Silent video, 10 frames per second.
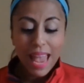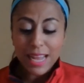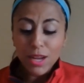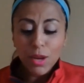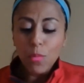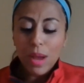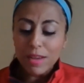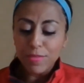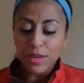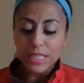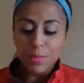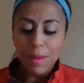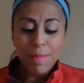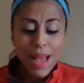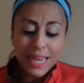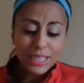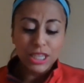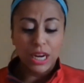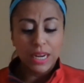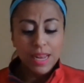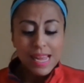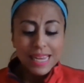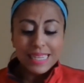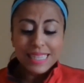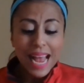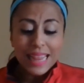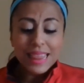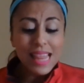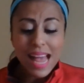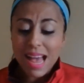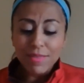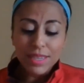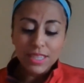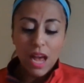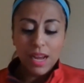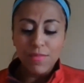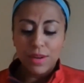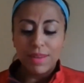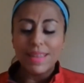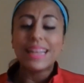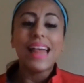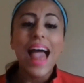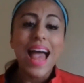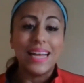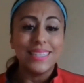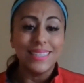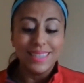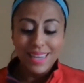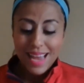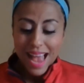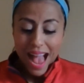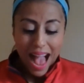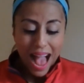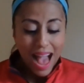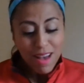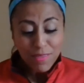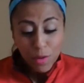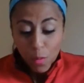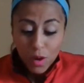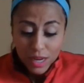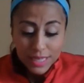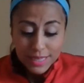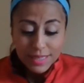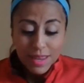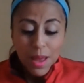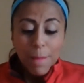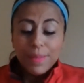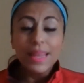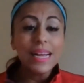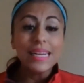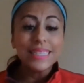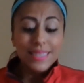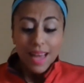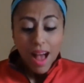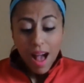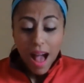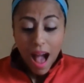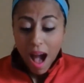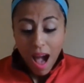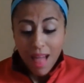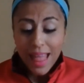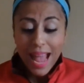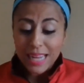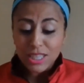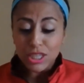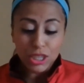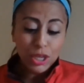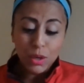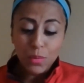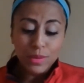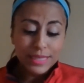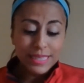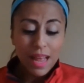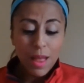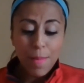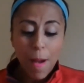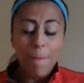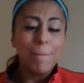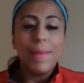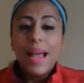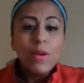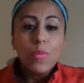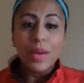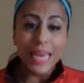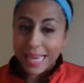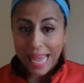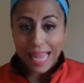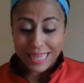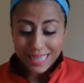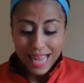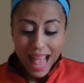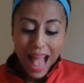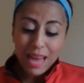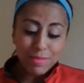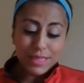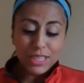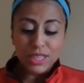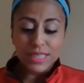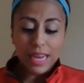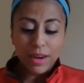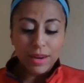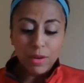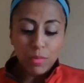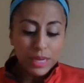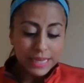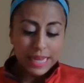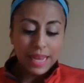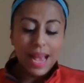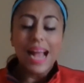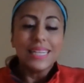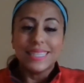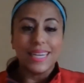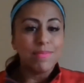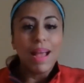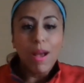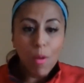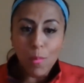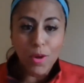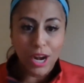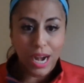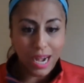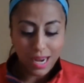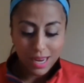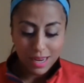I couldn't wait for it to be my turn because I love to talk in front of the class. Of course, plus all I had to do was tell about my weekend and Mr. Scary would think I did my homework.